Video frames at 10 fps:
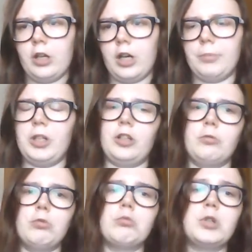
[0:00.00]
it
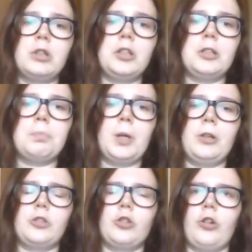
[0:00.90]
would really
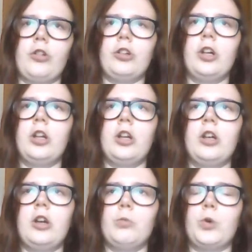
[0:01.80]
depend on
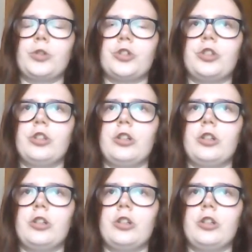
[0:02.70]
what